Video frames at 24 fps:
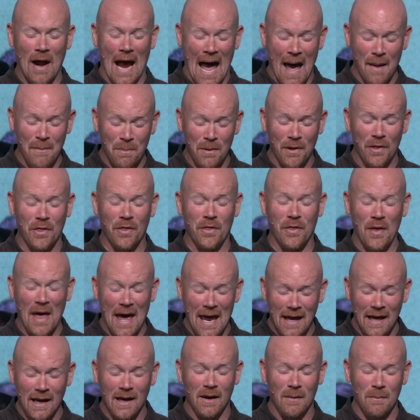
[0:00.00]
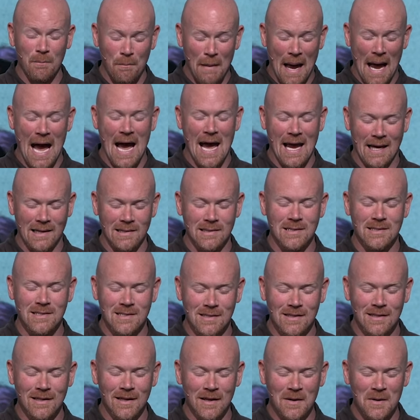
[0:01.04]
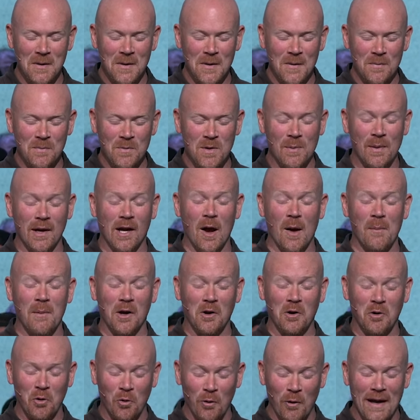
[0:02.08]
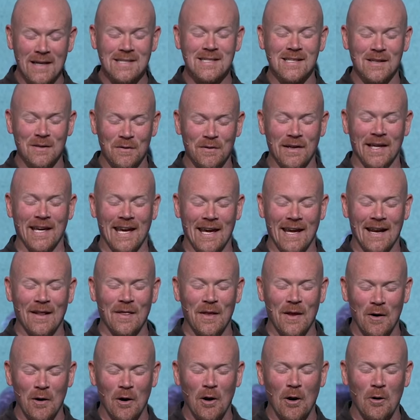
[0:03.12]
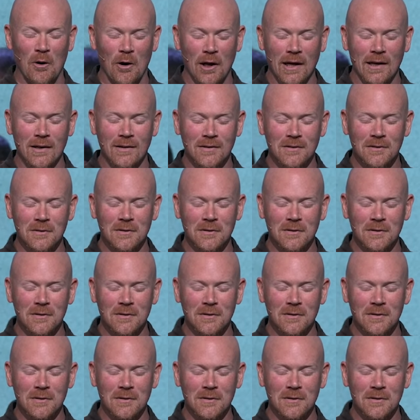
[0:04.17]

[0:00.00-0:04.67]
apathetic minds to become aggressive again in their learning.